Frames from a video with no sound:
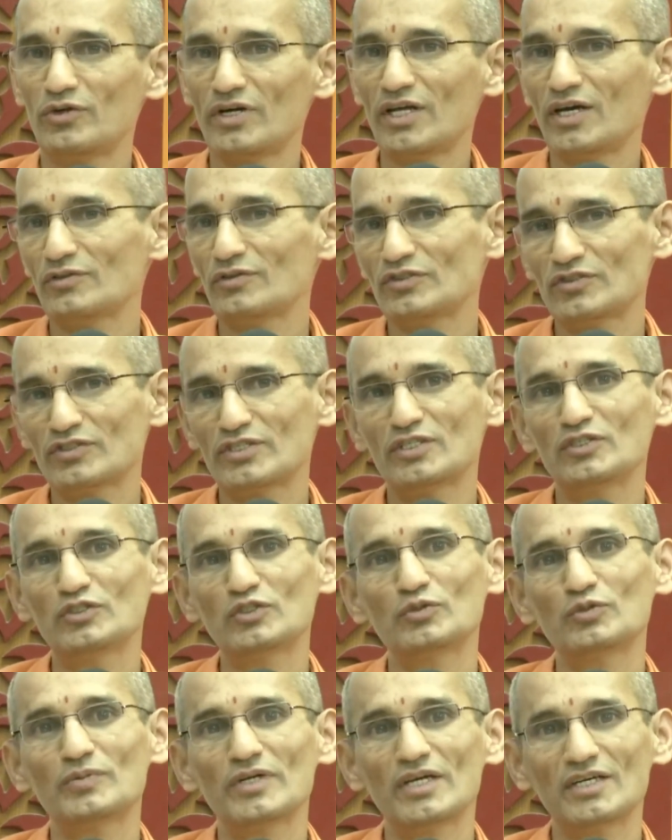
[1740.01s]
don't have the
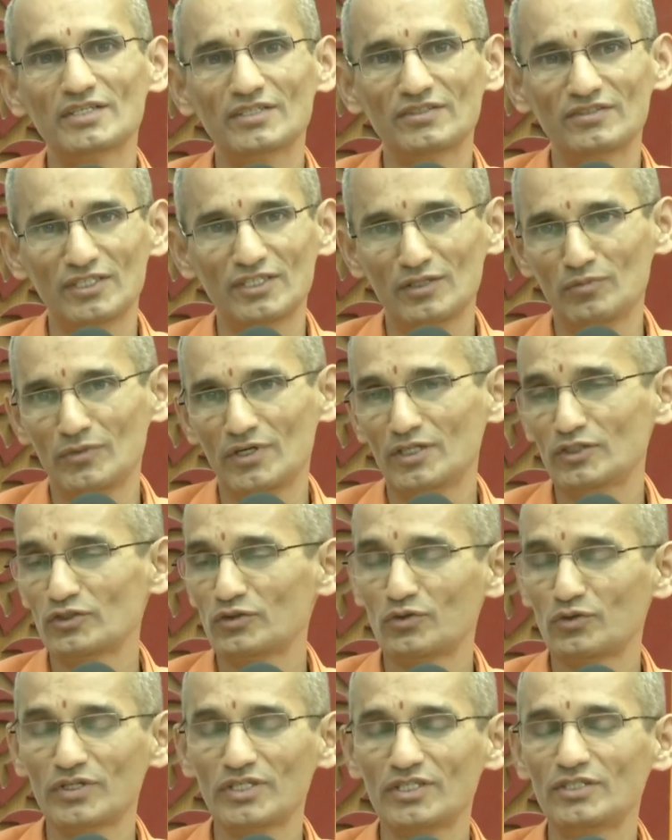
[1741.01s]
strength to practice dharma.
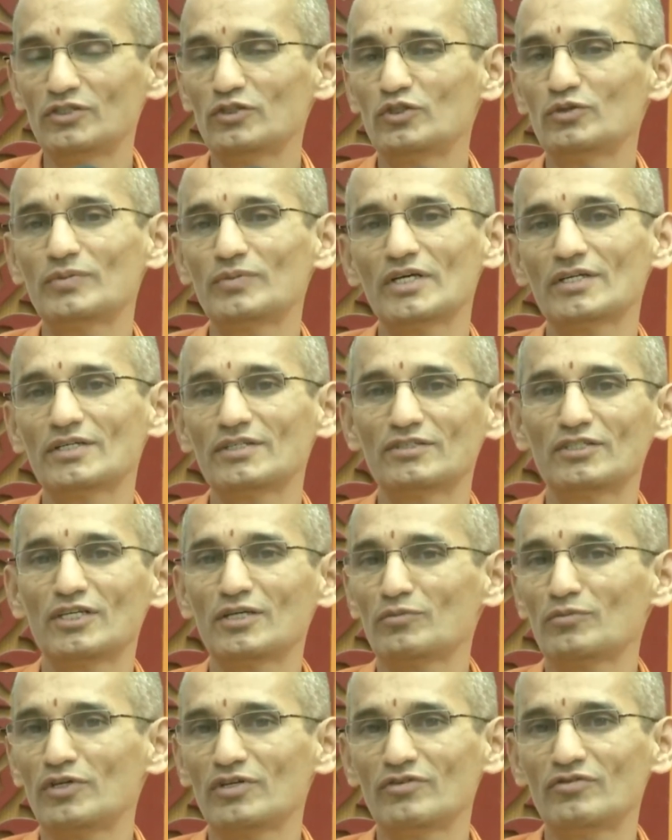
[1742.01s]
It's not easy to practice
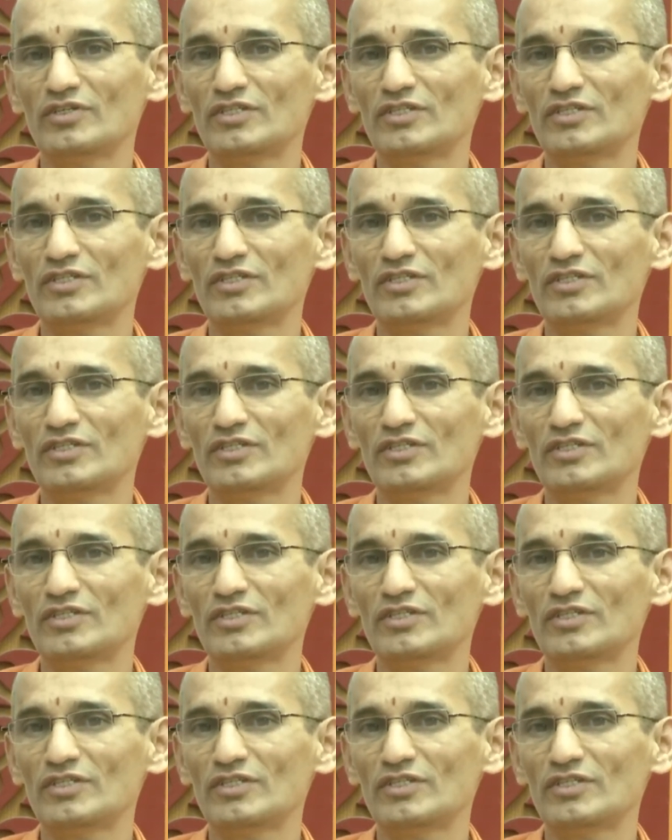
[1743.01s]
dharma. If